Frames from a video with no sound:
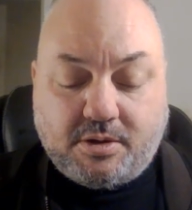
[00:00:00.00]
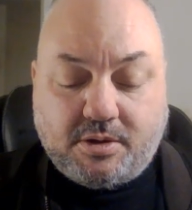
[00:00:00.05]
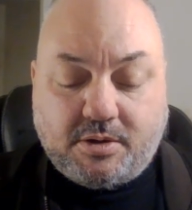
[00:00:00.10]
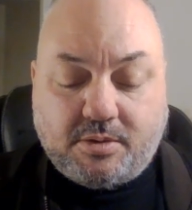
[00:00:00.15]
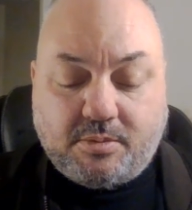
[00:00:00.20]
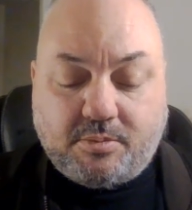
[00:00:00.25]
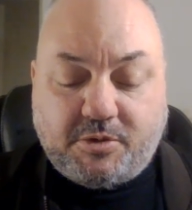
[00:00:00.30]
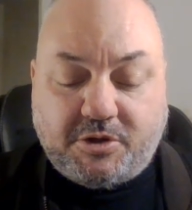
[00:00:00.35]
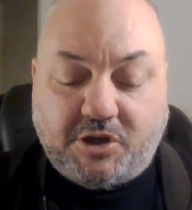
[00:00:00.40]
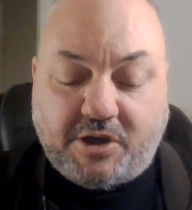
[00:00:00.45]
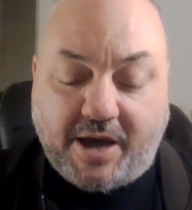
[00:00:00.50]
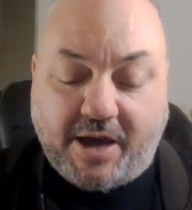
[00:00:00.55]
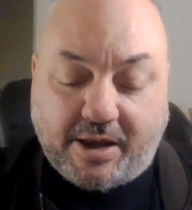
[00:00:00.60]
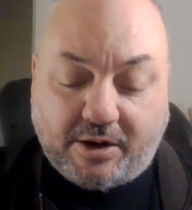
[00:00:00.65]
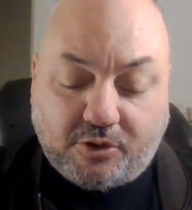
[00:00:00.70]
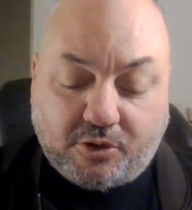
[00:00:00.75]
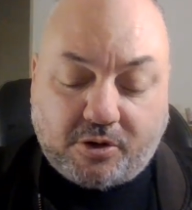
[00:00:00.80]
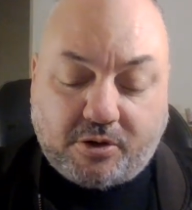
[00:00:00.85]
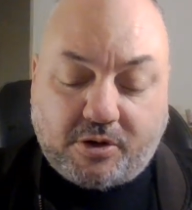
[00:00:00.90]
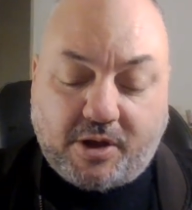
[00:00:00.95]
But you got to
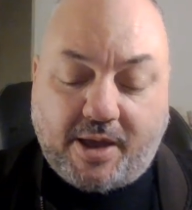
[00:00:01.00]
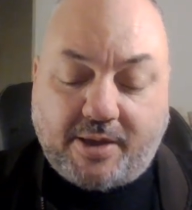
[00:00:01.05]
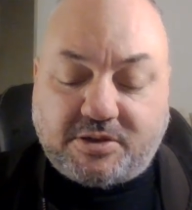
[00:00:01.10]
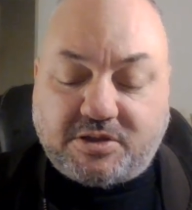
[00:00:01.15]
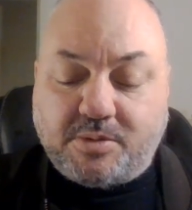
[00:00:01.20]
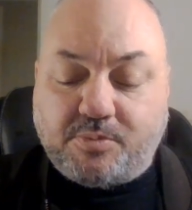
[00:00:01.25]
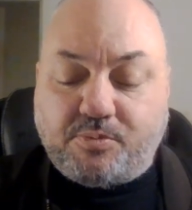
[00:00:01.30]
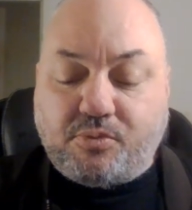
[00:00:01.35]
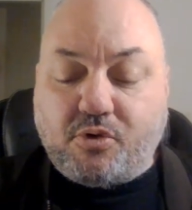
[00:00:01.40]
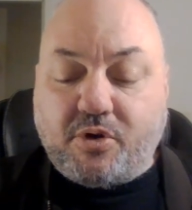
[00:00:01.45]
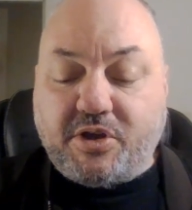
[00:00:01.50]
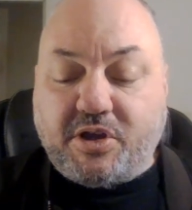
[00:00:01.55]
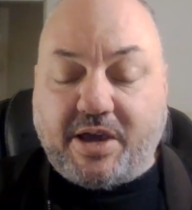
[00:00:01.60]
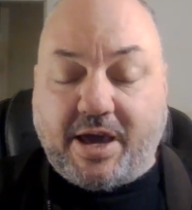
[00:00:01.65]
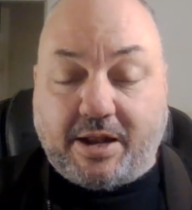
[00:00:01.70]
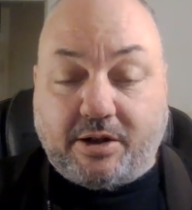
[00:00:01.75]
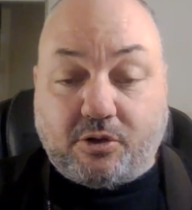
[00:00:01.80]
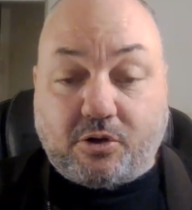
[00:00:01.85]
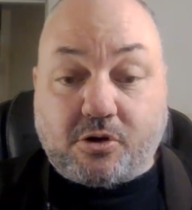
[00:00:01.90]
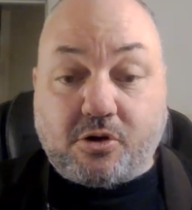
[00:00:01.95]
learn, at some point you got to
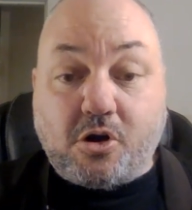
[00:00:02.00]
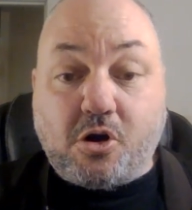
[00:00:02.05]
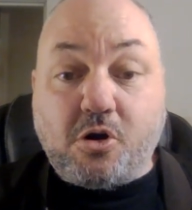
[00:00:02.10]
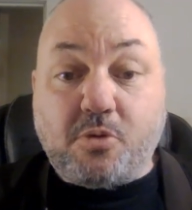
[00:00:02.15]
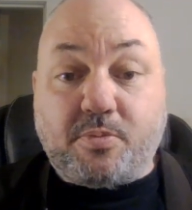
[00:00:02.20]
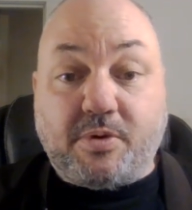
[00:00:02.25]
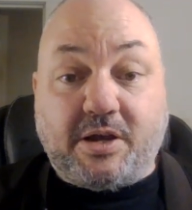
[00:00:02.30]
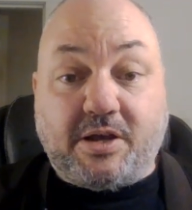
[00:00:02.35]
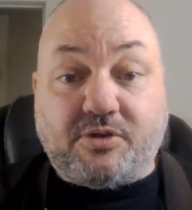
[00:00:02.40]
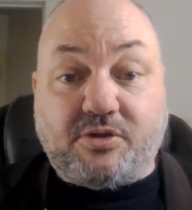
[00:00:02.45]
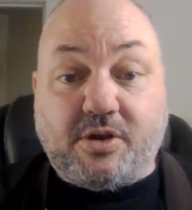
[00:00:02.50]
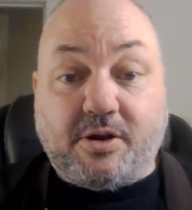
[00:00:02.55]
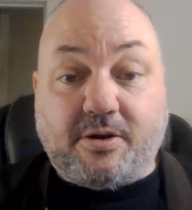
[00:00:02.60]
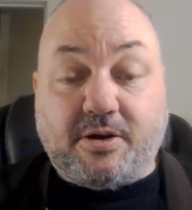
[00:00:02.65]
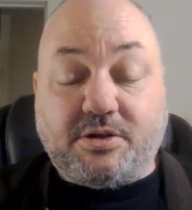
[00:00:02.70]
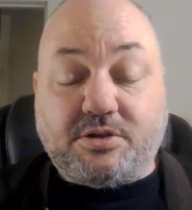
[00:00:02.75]
learn opening theory.